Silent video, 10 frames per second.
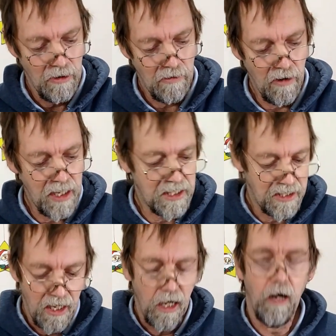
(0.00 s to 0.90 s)
Right,
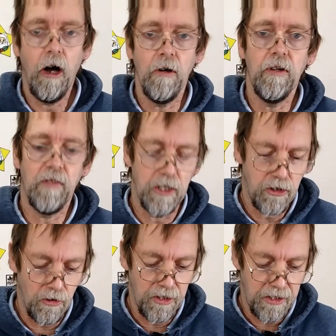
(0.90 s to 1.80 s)
I hope you've
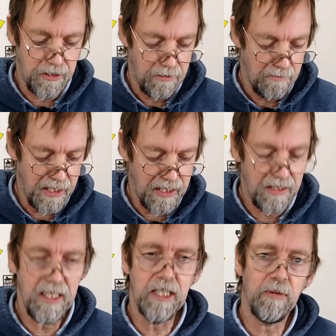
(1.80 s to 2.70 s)
enjoyed making
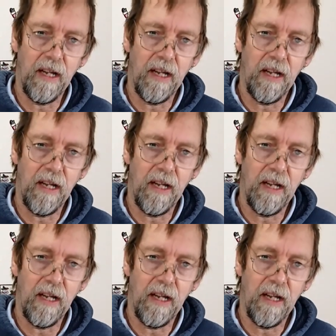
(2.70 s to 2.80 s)
these.